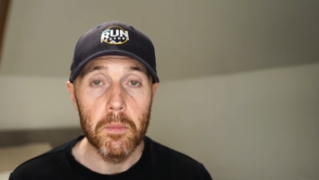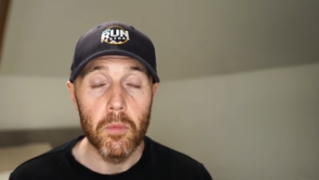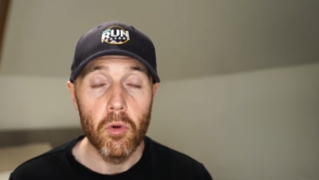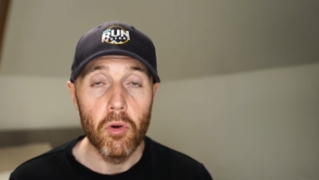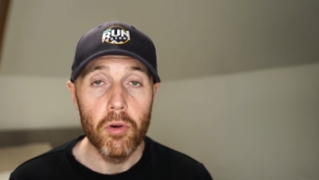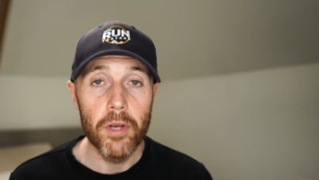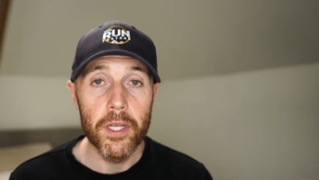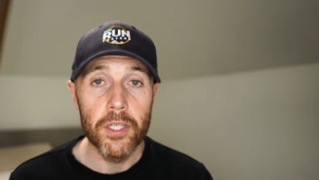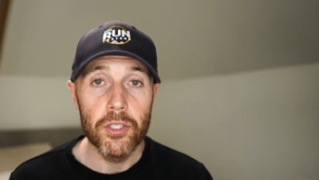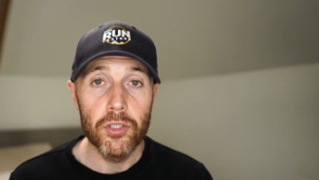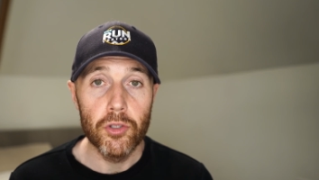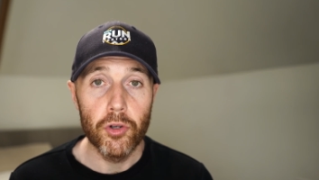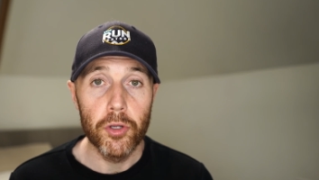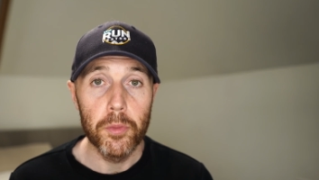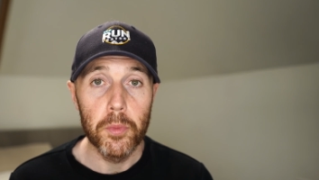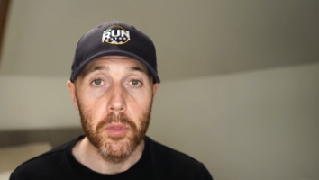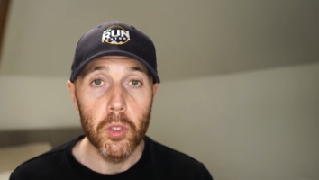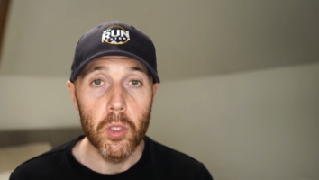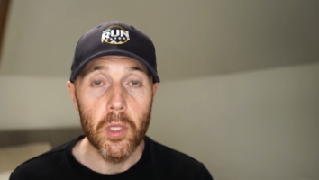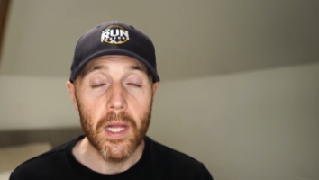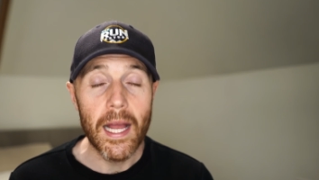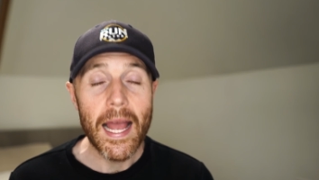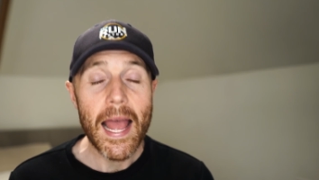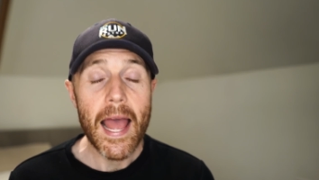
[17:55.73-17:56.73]
more
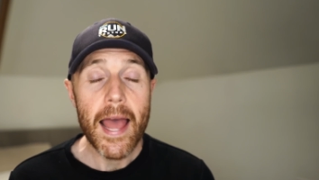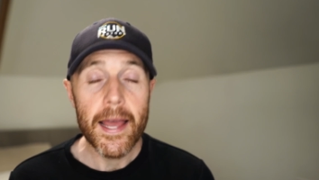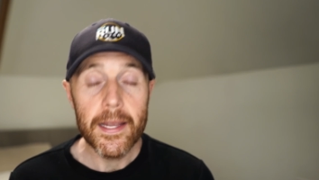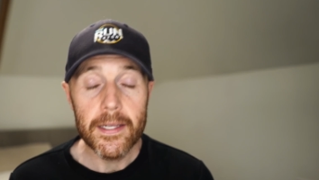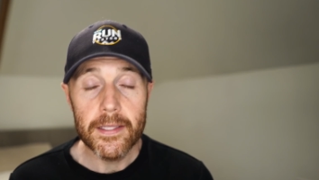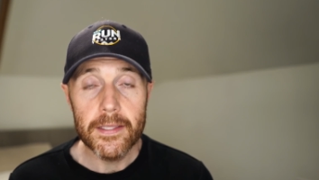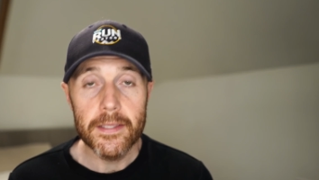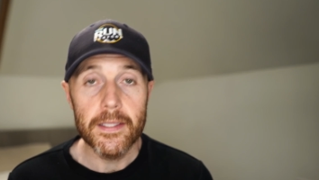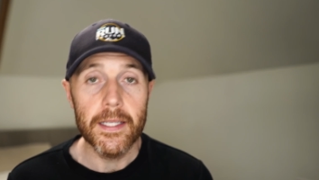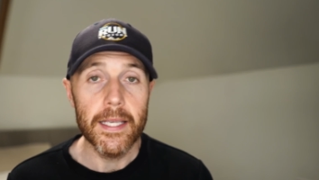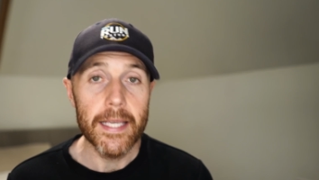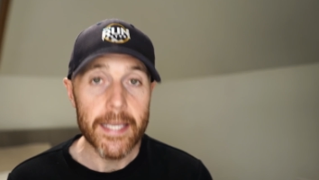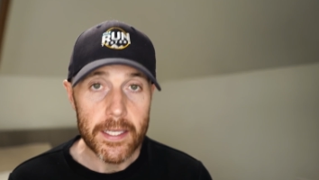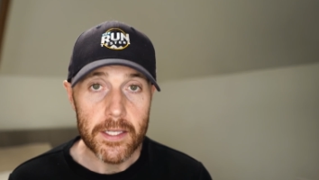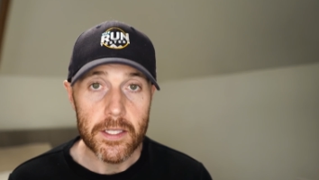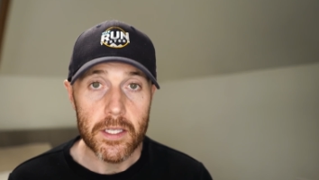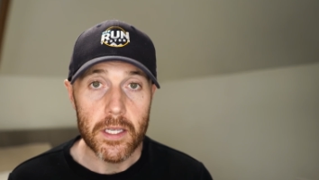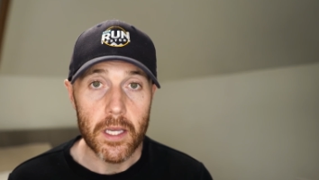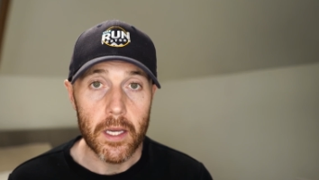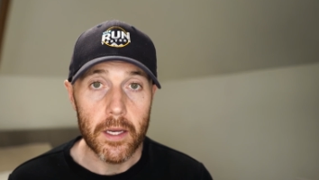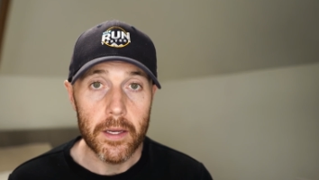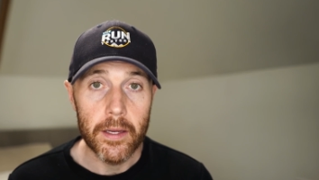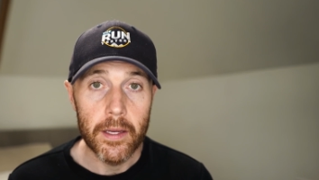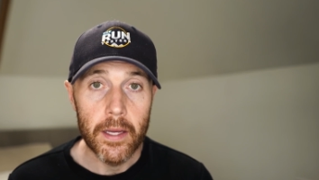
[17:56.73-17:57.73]
enjoyable and
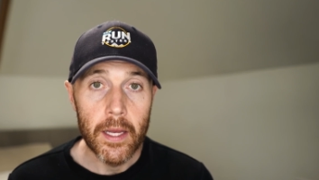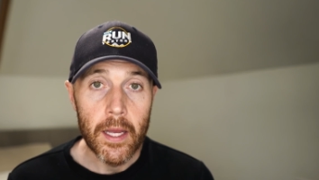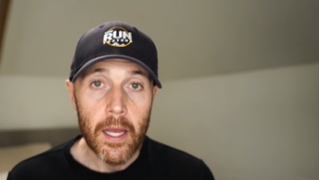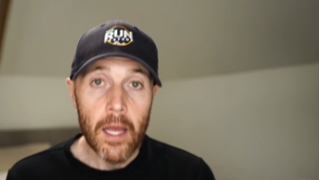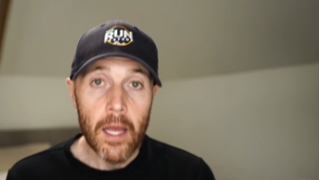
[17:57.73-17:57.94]
easier.